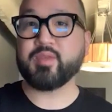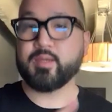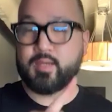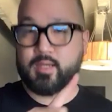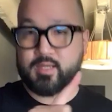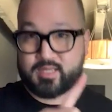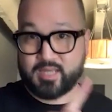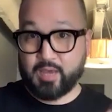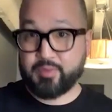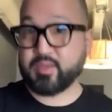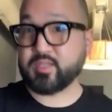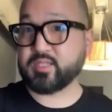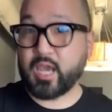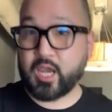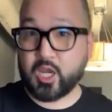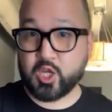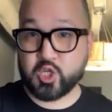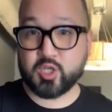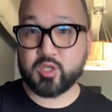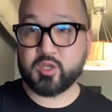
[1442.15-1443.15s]
Southeast
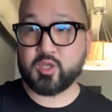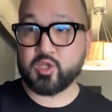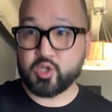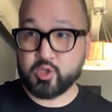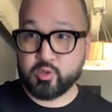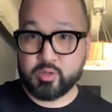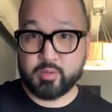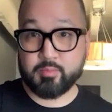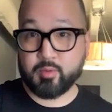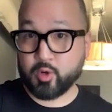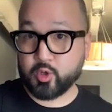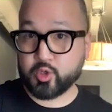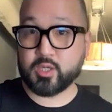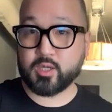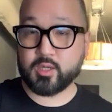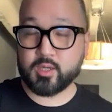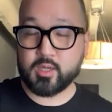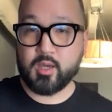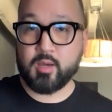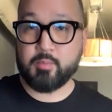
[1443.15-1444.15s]
Asia, the new
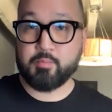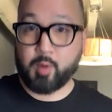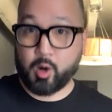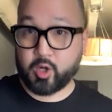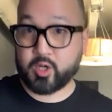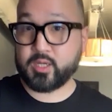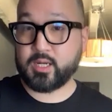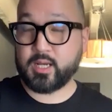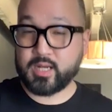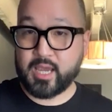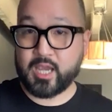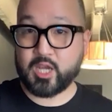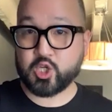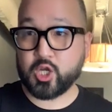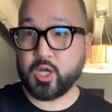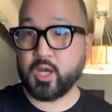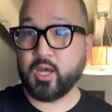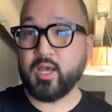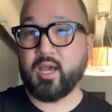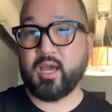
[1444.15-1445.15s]
emerging market in
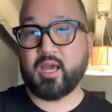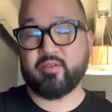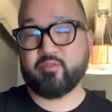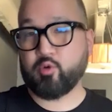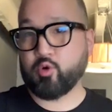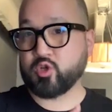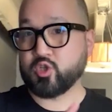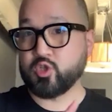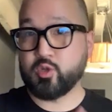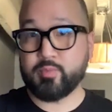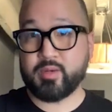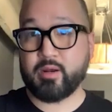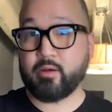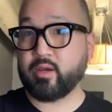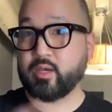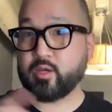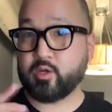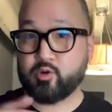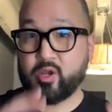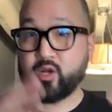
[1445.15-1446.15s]
Asia, and of course, Luminary,
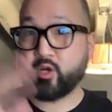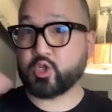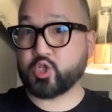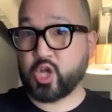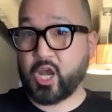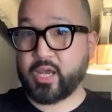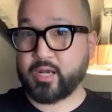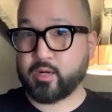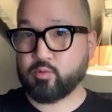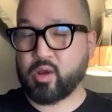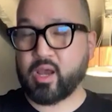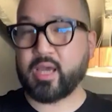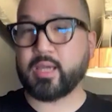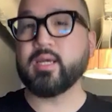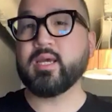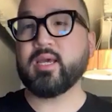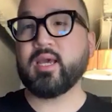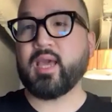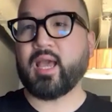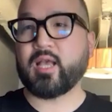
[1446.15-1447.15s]
Greater China, right?
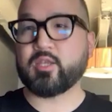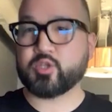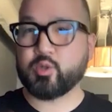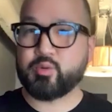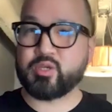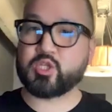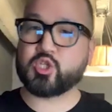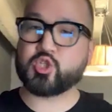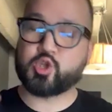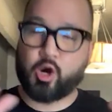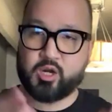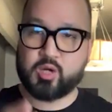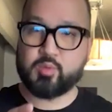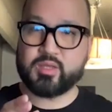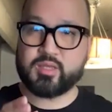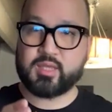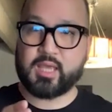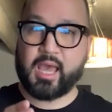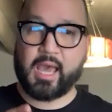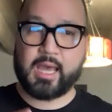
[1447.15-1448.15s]
And so we started
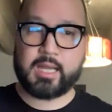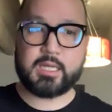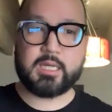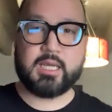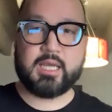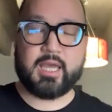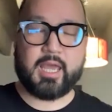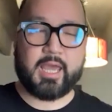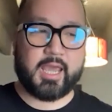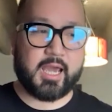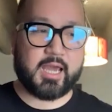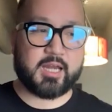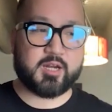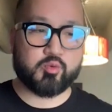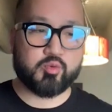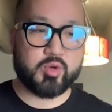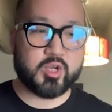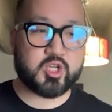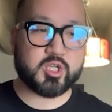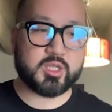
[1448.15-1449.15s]
with that. And
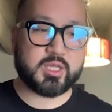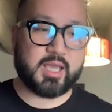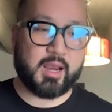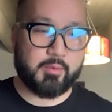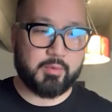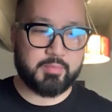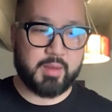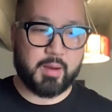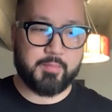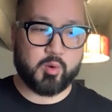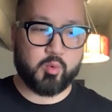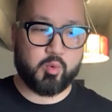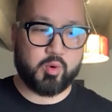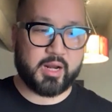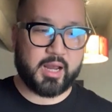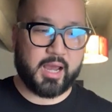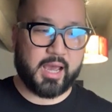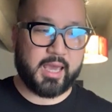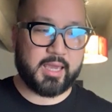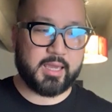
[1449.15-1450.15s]
originally, I remember when
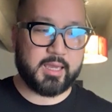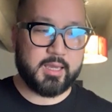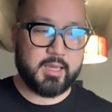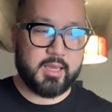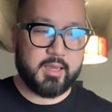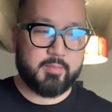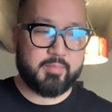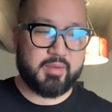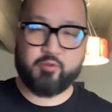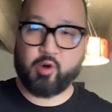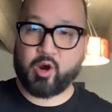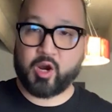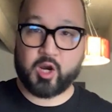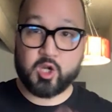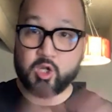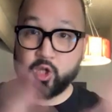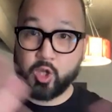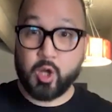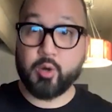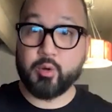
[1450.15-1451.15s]
I, before I
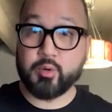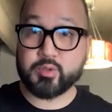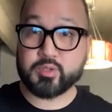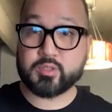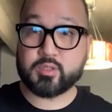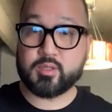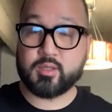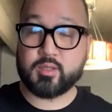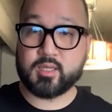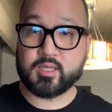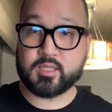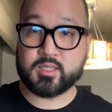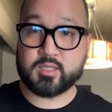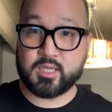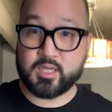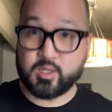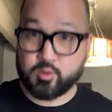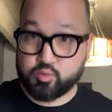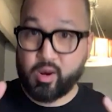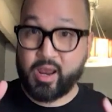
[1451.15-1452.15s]
closed the
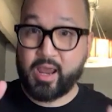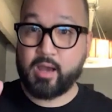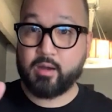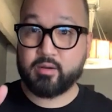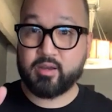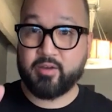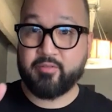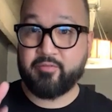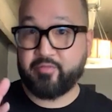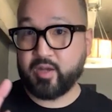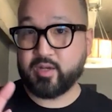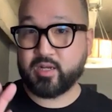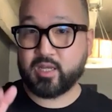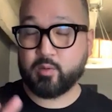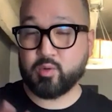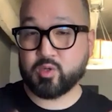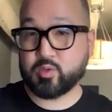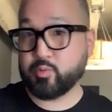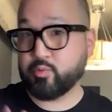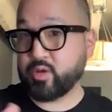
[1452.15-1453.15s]
seed round of funding,
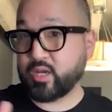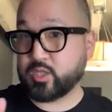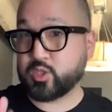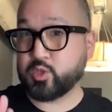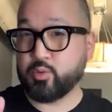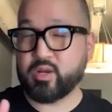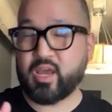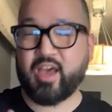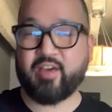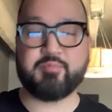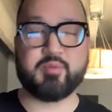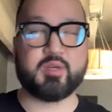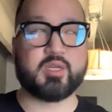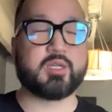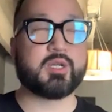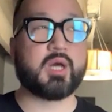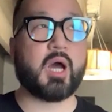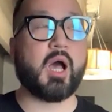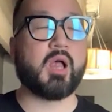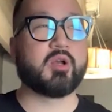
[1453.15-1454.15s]
which we raised two and a half million
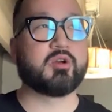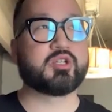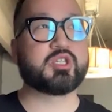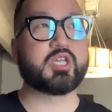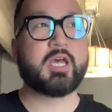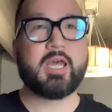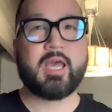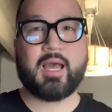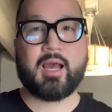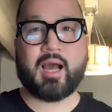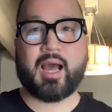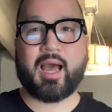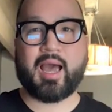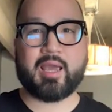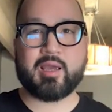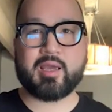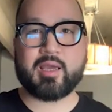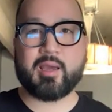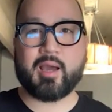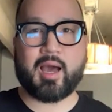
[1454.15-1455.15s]
dollars,
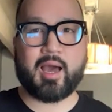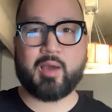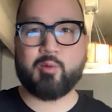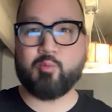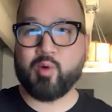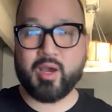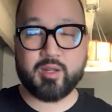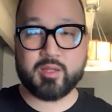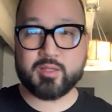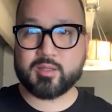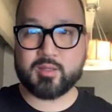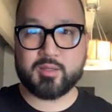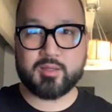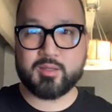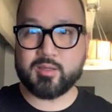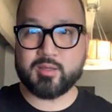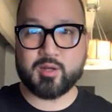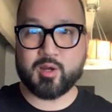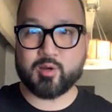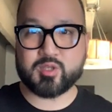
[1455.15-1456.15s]
I I went,
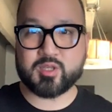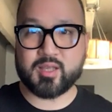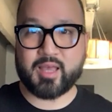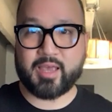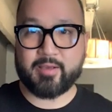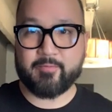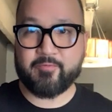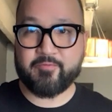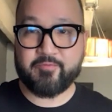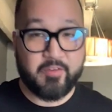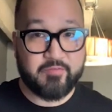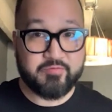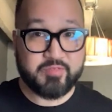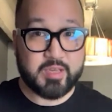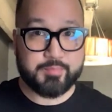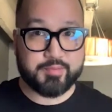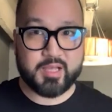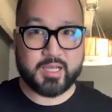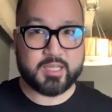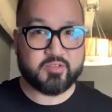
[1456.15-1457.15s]
you know, to like fifty
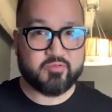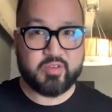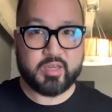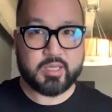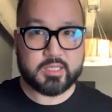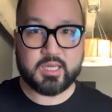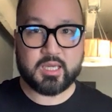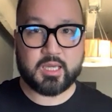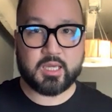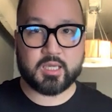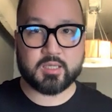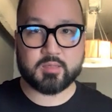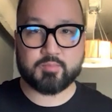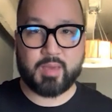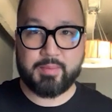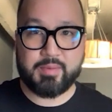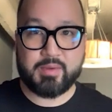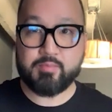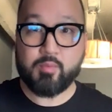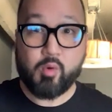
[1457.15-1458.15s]
plus V Cs,
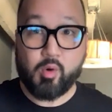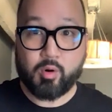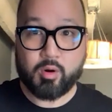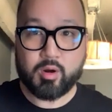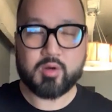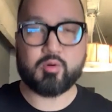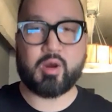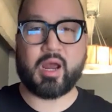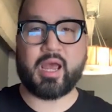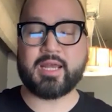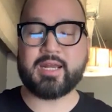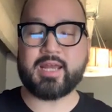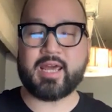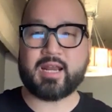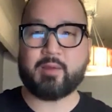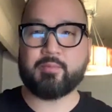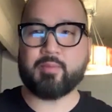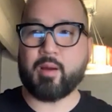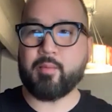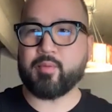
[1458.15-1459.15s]
maybe more, right? And I
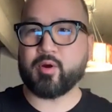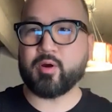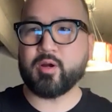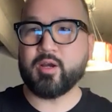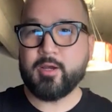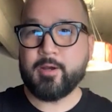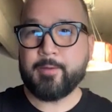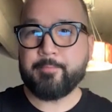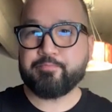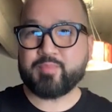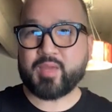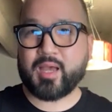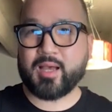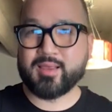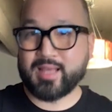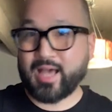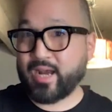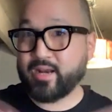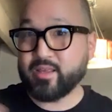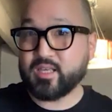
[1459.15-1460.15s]
remember a
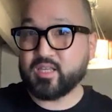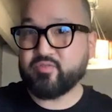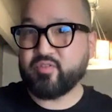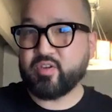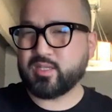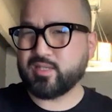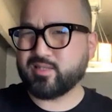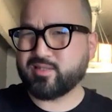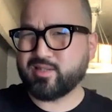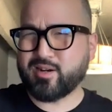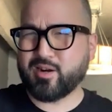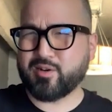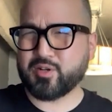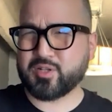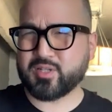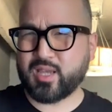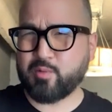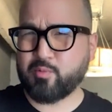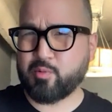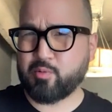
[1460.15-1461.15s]
lot of these V Cs didn't
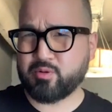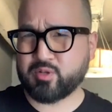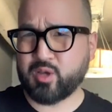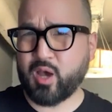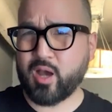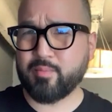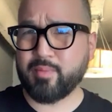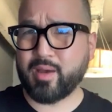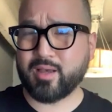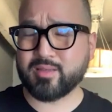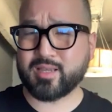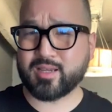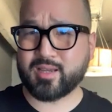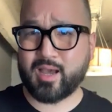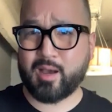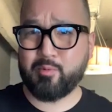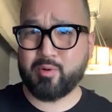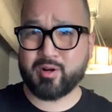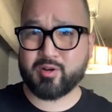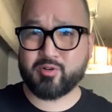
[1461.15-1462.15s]
understand what we're talking about. I was like, I
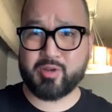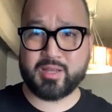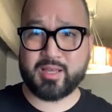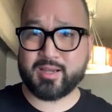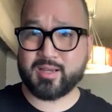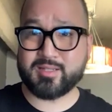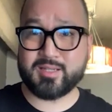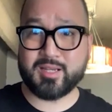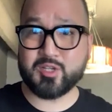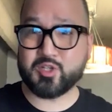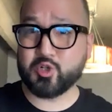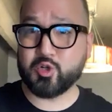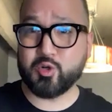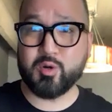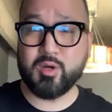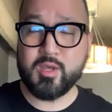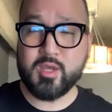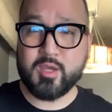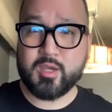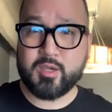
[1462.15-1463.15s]
want to create like a digital,
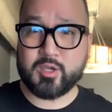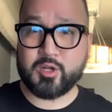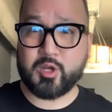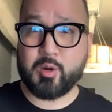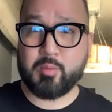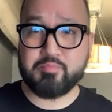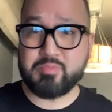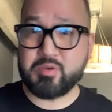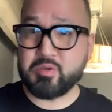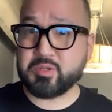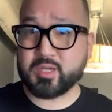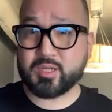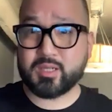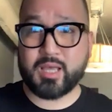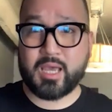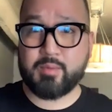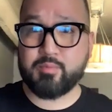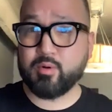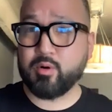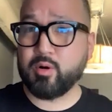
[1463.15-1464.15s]
you know, music
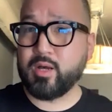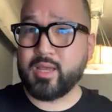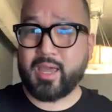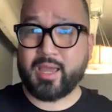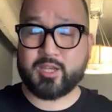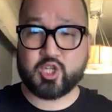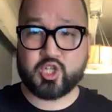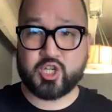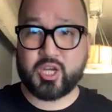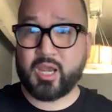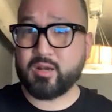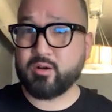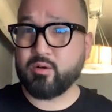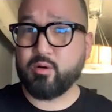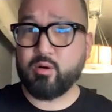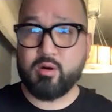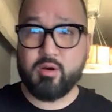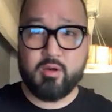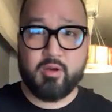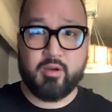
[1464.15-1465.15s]
label and channel
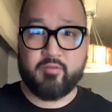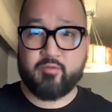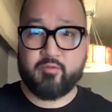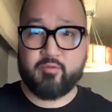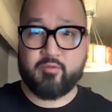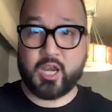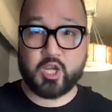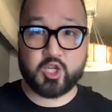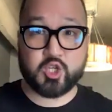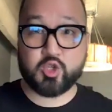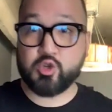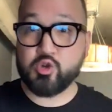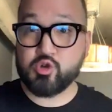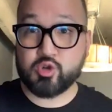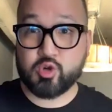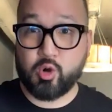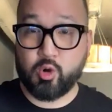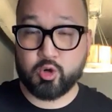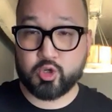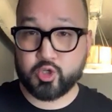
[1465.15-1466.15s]
for Asian youth
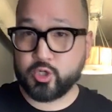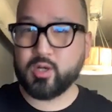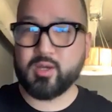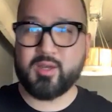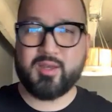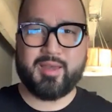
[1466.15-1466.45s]
culture.